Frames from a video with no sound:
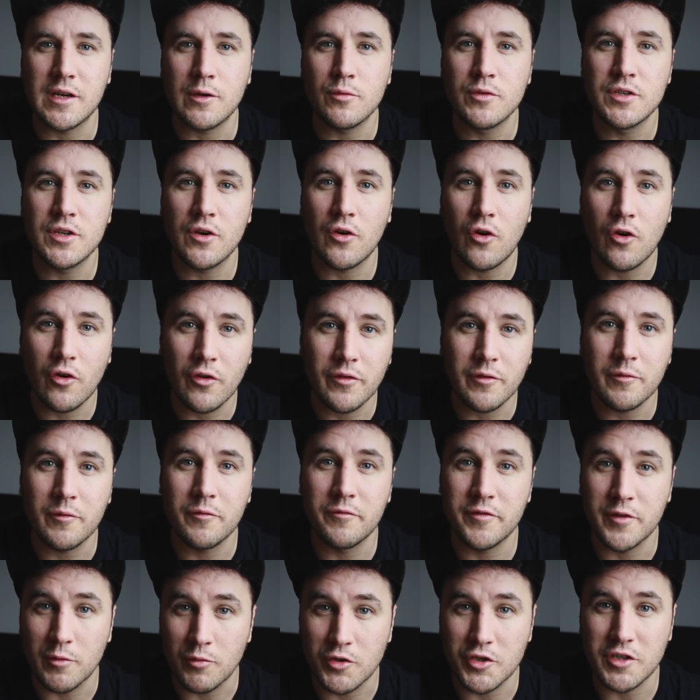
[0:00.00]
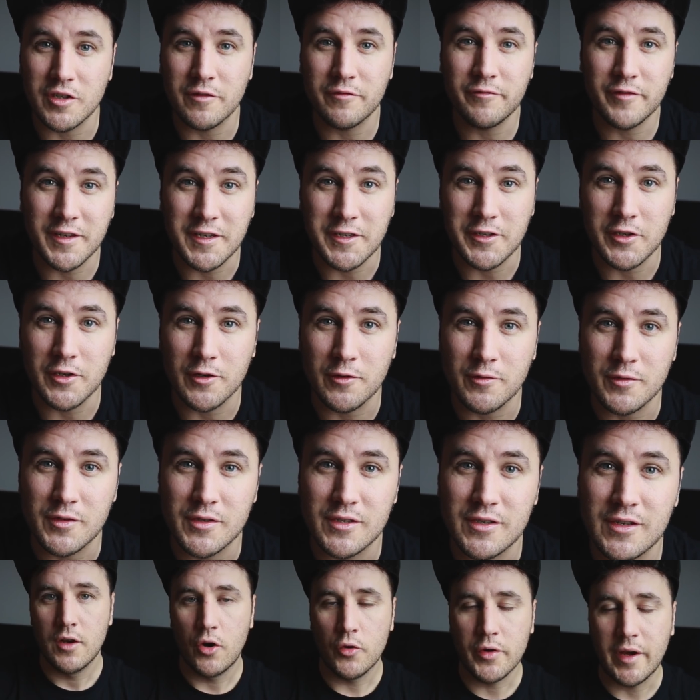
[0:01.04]
out on future
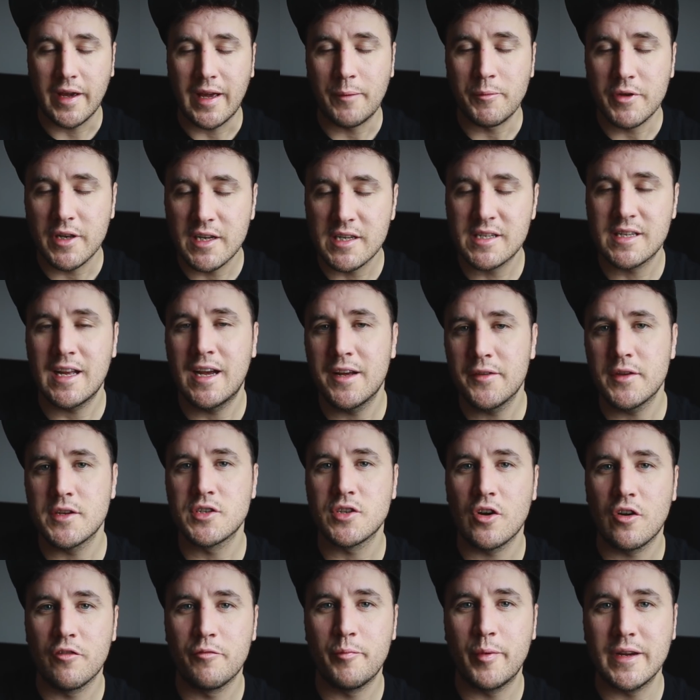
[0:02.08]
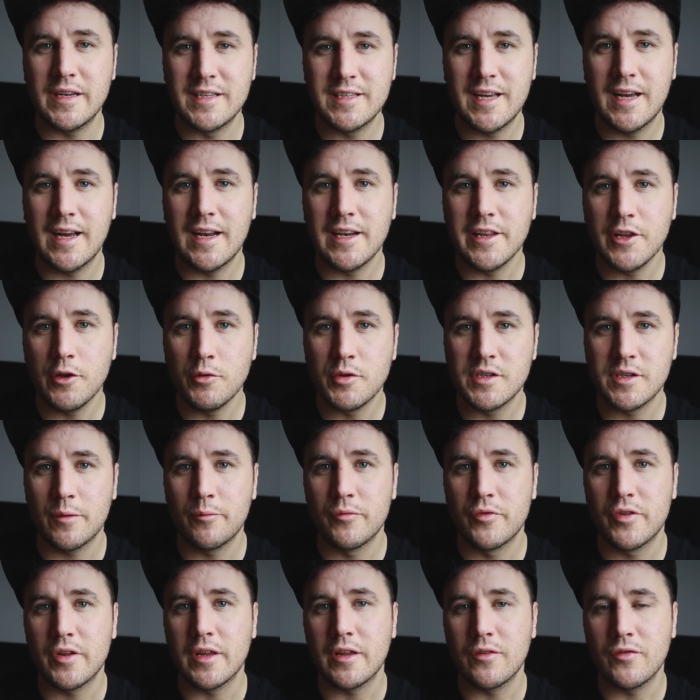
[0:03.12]
videos. Okay, I'm going to start this off by telling you
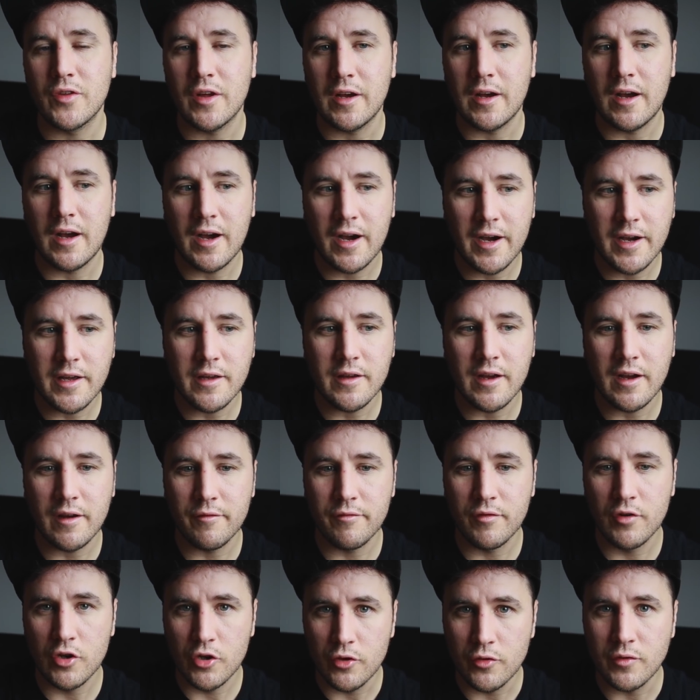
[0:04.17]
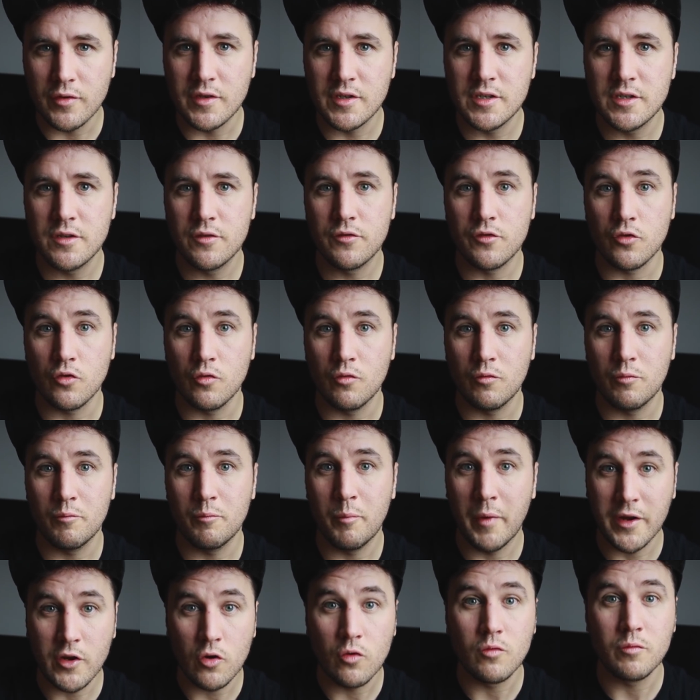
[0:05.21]
something that I have learned through
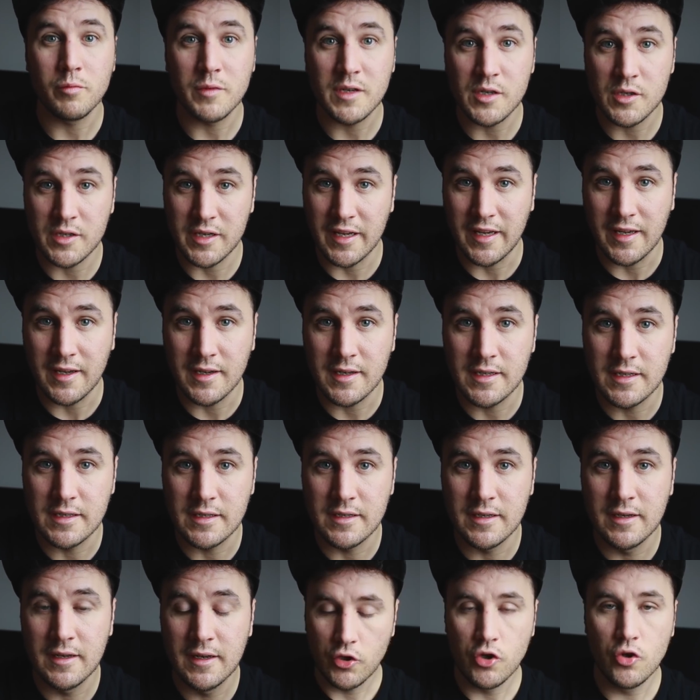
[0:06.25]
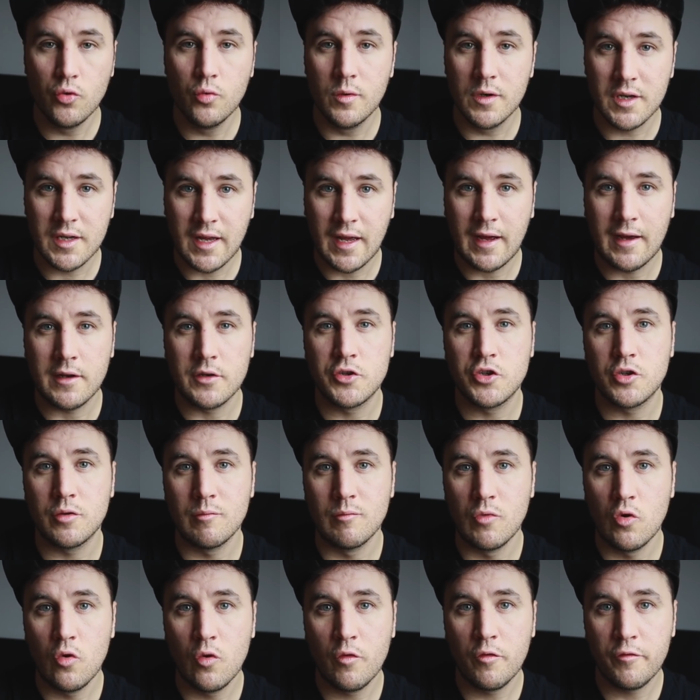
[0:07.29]
my own mistakes. You will catch
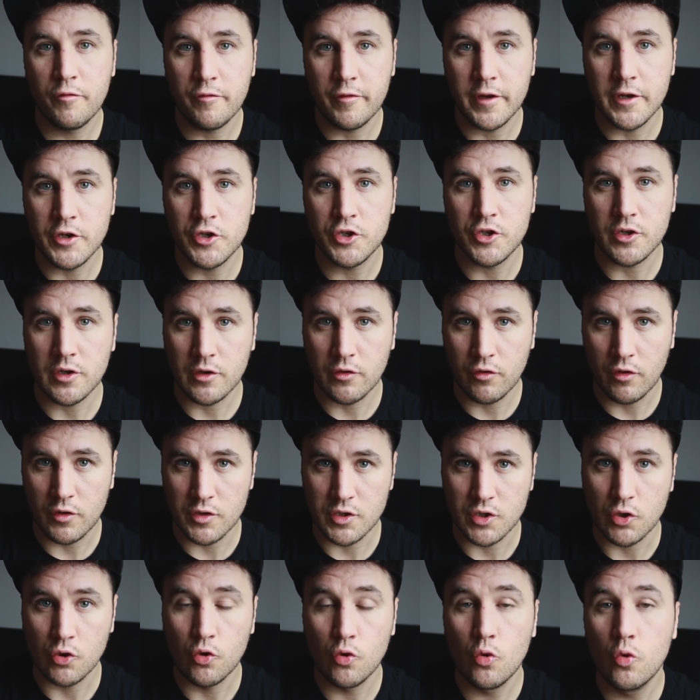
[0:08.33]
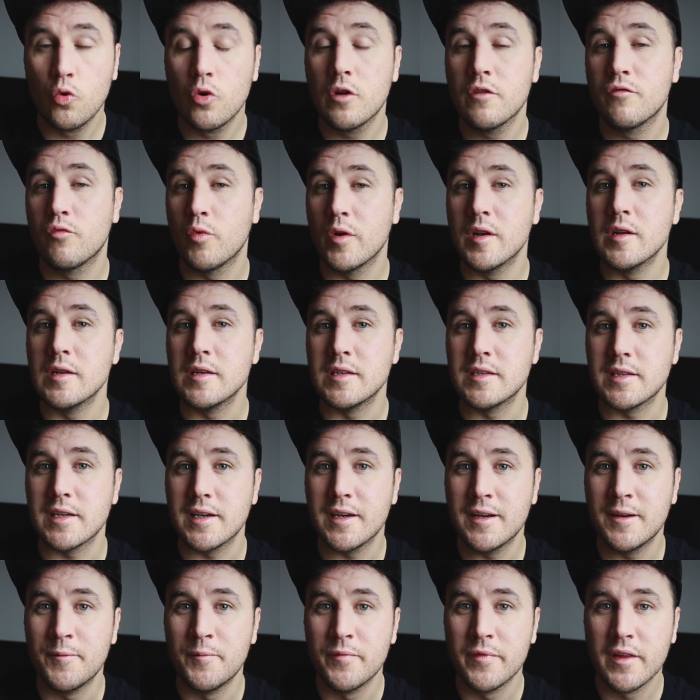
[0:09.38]
more fish across the whole of
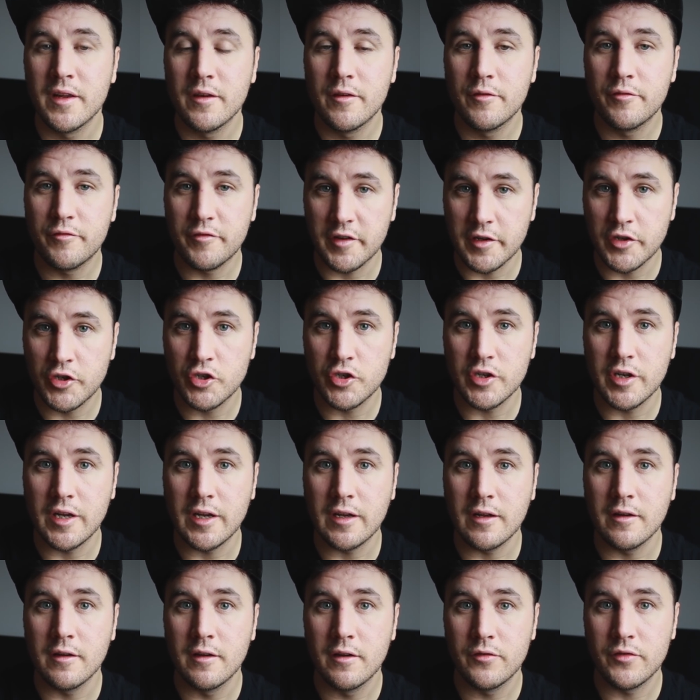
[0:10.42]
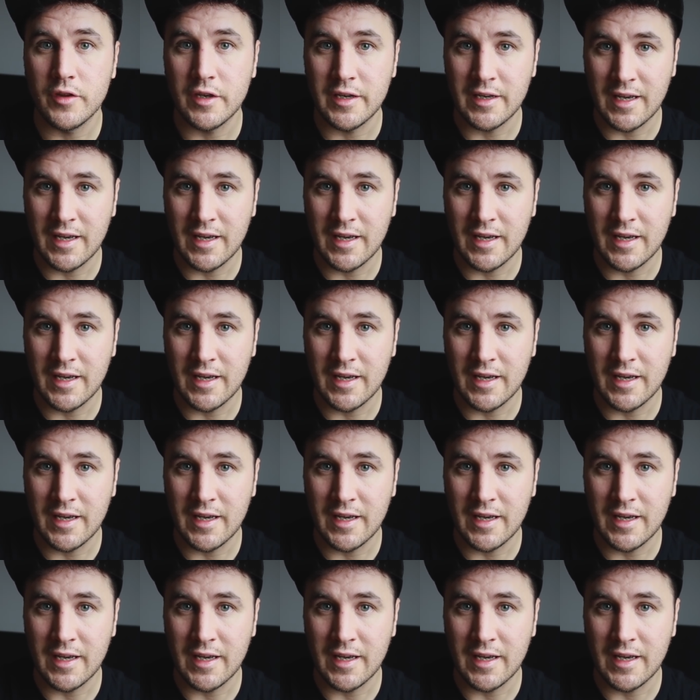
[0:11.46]
winter fishing the